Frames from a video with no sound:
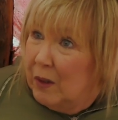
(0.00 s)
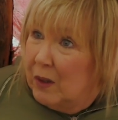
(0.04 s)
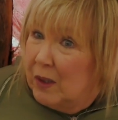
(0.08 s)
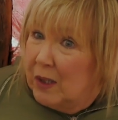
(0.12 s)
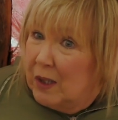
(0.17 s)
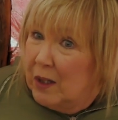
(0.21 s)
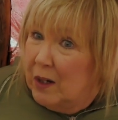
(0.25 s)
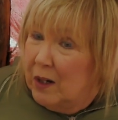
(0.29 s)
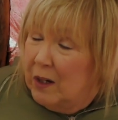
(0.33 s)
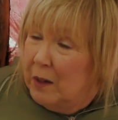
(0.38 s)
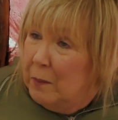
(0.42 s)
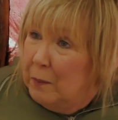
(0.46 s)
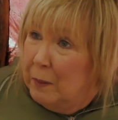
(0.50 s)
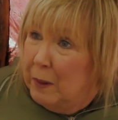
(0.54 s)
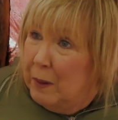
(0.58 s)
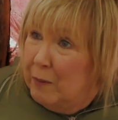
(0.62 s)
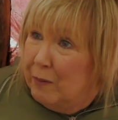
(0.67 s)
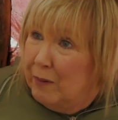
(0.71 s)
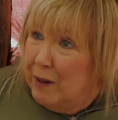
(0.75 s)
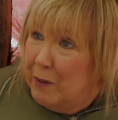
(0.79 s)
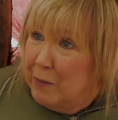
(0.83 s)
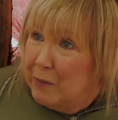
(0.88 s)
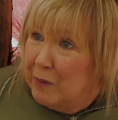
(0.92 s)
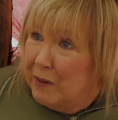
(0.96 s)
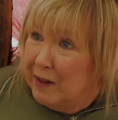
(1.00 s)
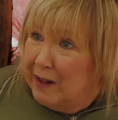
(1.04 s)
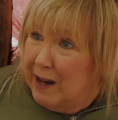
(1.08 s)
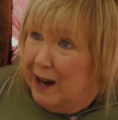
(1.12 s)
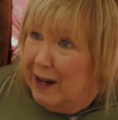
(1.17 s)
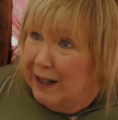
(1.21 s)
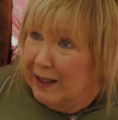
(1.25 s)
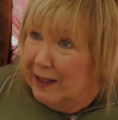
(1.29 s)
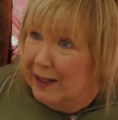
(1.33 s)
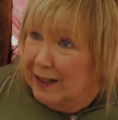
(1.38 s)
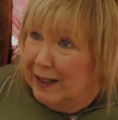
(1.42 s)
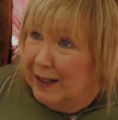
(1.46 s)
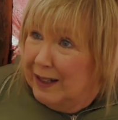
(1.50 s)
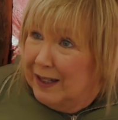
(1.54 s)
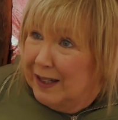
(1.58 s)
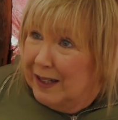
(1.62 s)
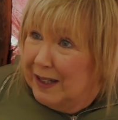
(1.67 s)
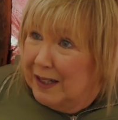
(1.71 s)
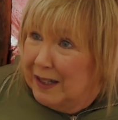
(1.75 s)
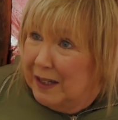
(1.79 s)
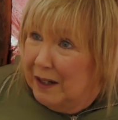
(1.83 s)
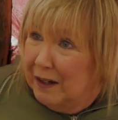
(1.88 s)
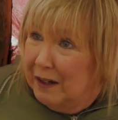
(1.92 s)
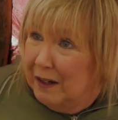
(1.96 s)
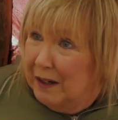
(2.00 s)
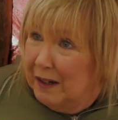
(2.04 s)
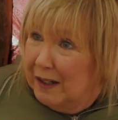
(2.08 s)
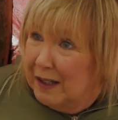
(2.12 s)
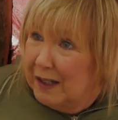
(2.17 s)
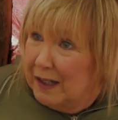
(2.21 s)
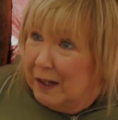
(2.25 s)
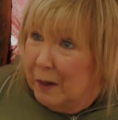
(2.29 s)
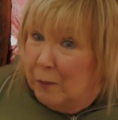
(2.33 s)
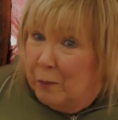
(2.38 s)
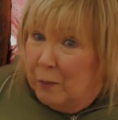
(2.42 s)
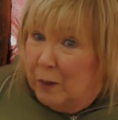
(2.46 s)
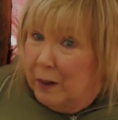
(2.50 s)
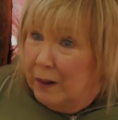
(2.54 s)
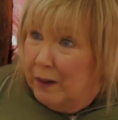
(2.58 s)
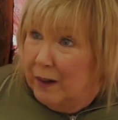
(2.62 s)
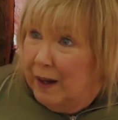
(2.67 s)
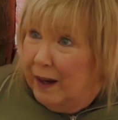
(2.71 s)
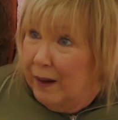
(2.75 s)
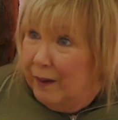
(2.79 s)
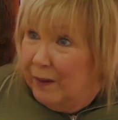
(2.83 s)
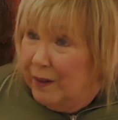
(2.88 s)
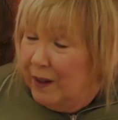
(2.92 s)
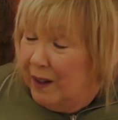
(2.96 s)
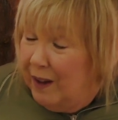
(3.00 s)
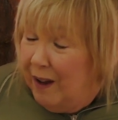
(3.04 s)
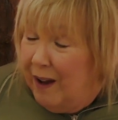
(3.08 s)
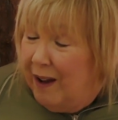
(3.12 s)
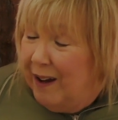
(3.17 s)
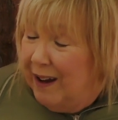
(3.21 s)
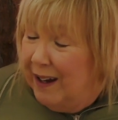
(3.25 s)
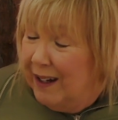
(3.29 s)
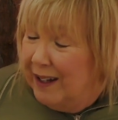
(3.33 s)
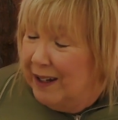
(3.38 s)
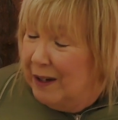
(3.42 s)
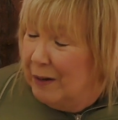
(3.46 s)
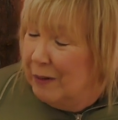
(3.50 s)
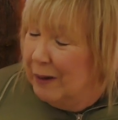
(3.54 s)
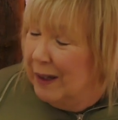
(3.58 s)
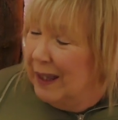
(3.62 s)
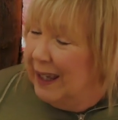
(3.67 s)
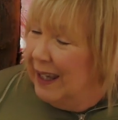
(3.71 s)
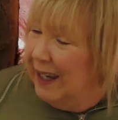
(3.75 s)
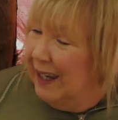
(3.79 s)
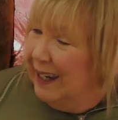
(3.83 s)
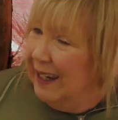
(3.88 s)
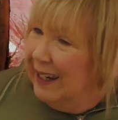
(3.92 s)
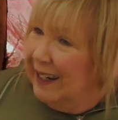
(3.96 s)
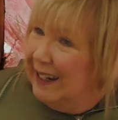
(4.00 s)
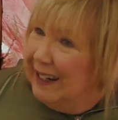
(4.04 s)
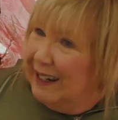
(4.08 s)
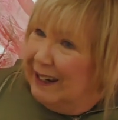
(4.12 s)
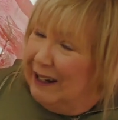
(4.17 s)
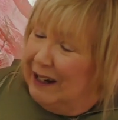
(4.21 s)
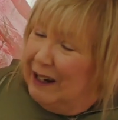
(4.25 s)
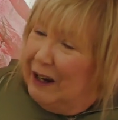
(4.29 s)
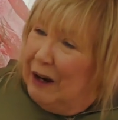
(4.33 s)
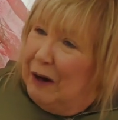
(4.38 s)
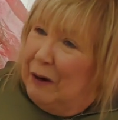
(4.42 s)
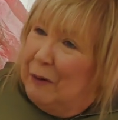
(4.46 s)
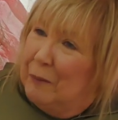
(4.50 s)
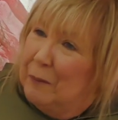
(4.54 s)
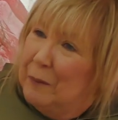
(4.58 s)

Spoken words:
there's going to be repercussions somewhere down the line. You would think, you know.